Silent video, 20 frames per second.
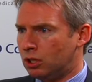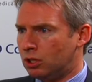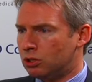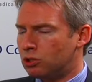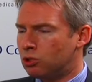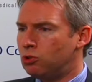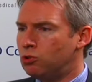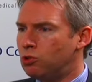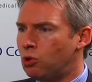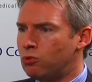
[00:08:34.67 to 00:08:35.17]

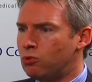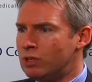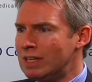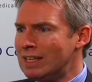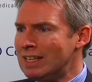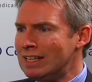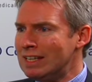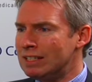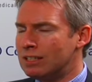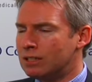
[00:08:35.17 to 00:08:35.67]
So you don't
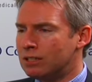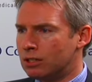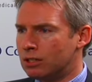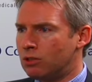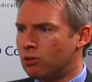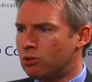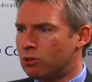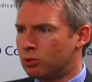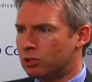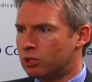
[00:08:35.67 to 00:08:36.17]
need to
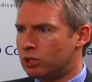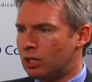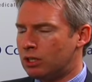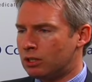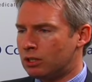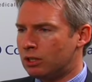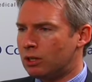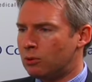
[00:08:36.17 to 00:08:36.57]
go to a center.